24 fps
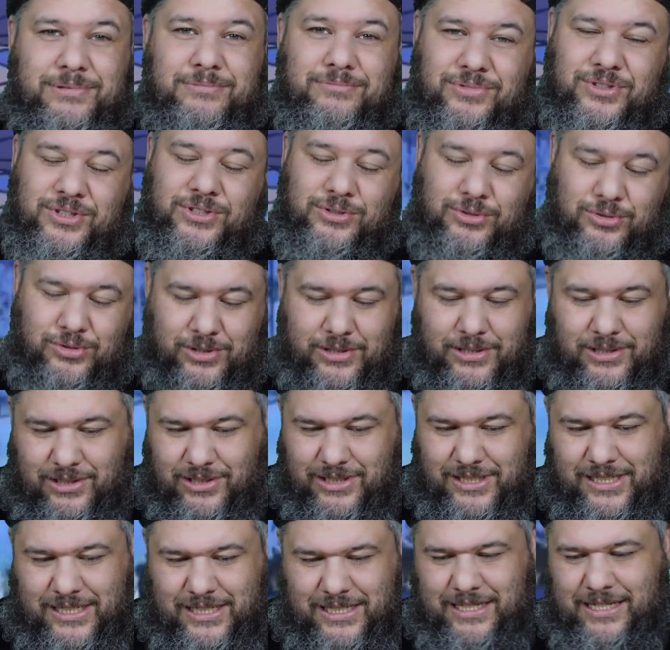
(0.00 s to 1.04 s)
I'm so
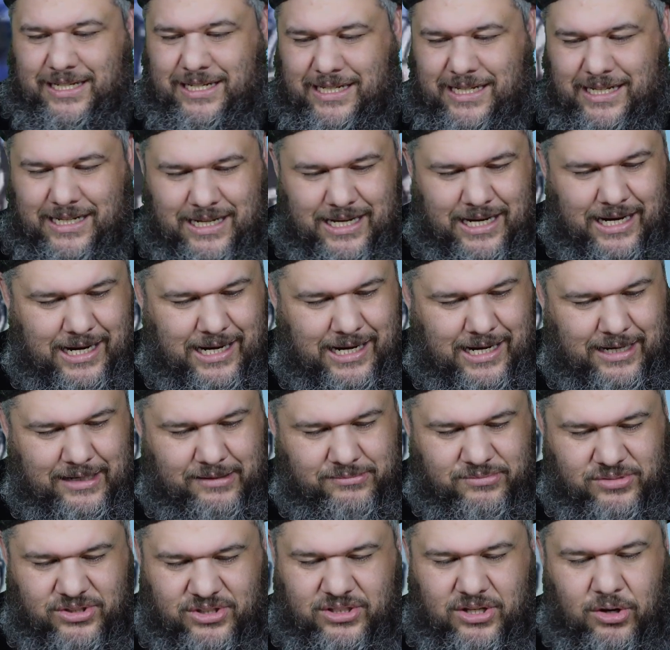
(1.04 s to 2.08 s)
excited.
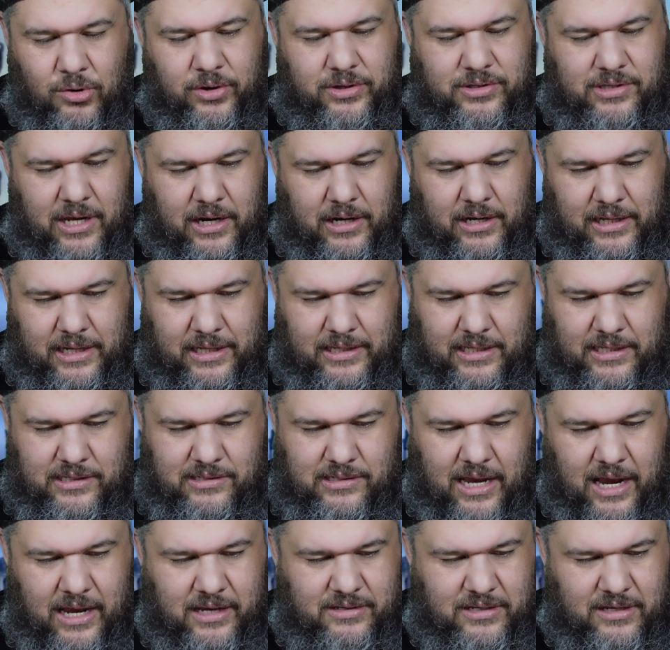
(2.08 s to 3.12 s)
So excited to get these
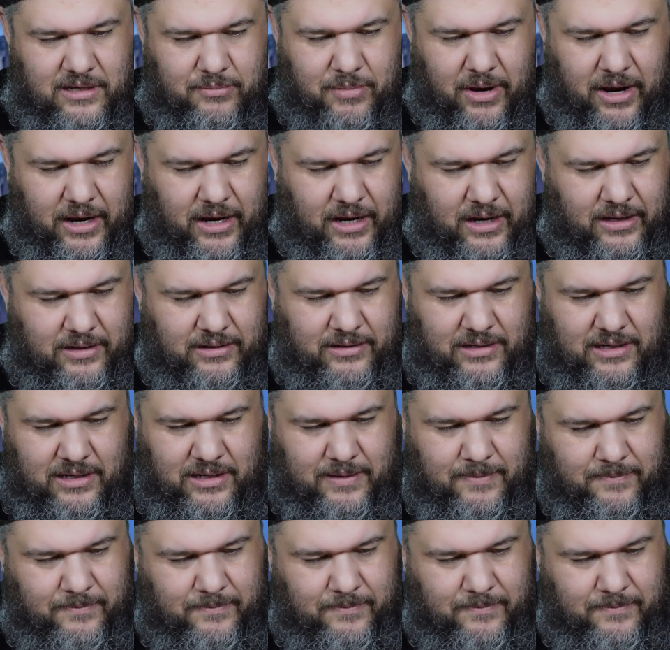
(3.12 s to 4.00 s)
guys into my hands.